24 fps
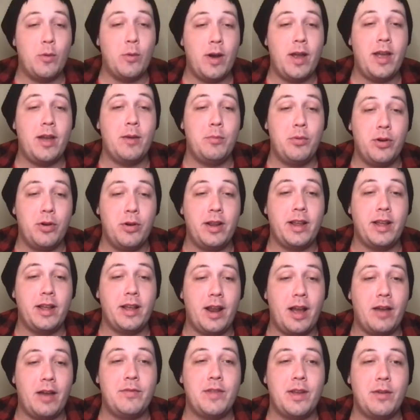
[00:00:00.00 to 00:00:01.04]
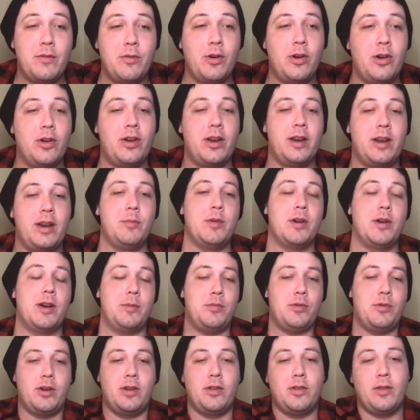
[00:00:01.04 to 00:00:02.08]
way of putting it. I've never heard anybody
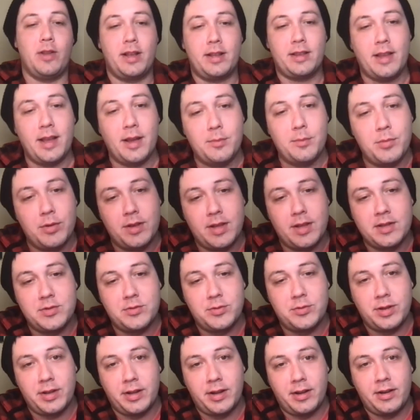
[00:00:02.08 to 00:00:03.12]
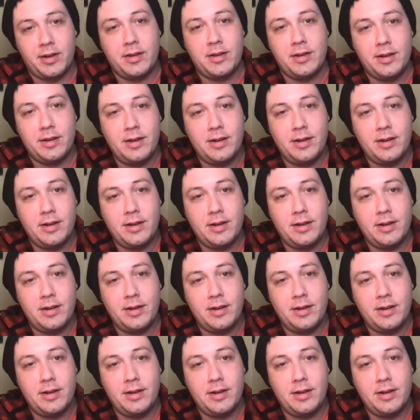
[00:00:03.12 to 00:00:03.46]
put it like that, but that's really good.